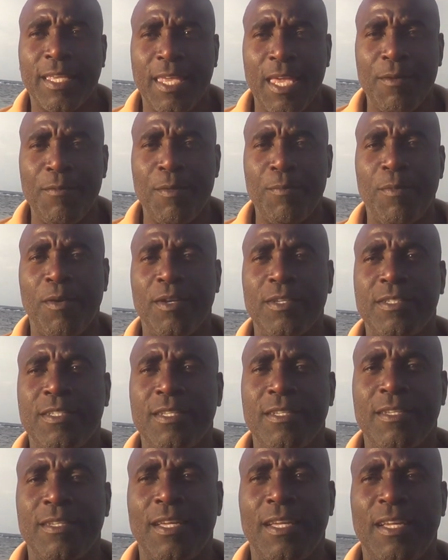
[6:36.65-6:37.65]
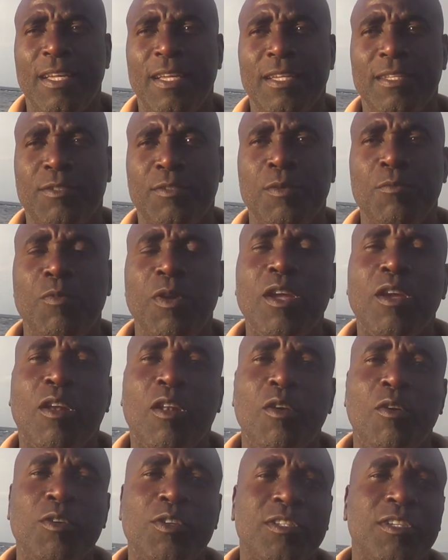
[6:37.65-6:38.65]
came about to bring
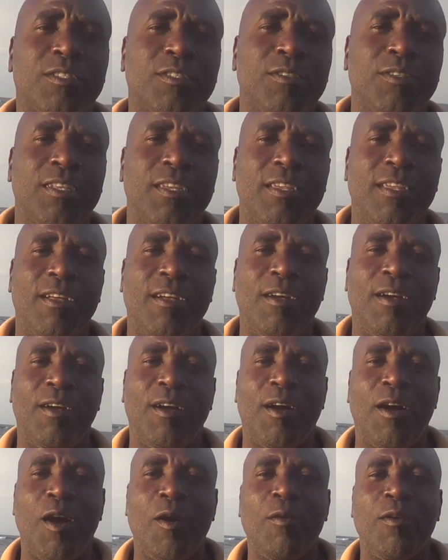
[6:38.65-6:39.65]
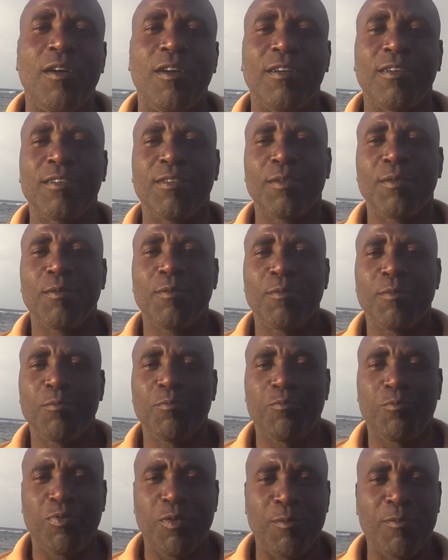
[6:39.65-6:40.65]
closure to our
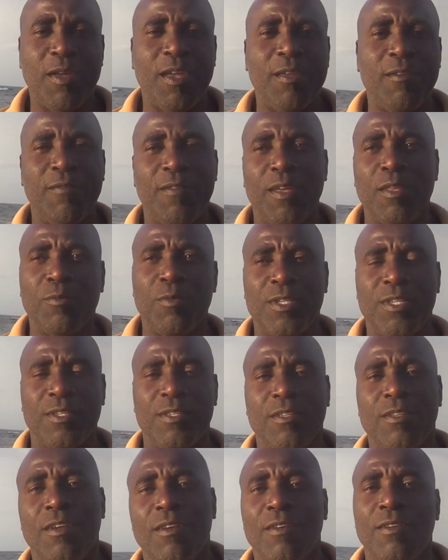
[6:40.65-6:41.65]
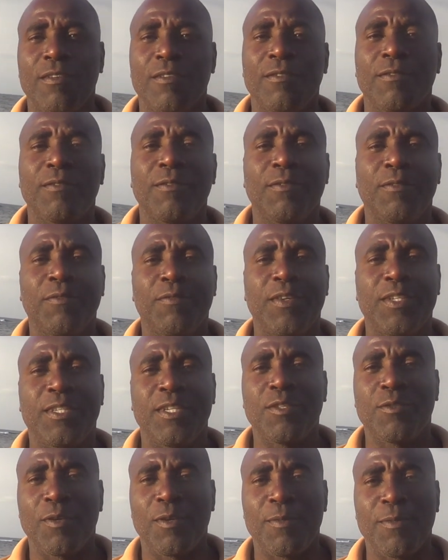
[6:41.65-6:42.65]
premier event, which is the
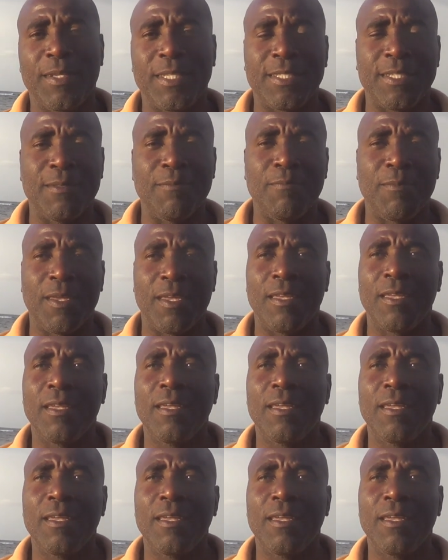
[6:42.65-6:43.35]
fishing tournament in May.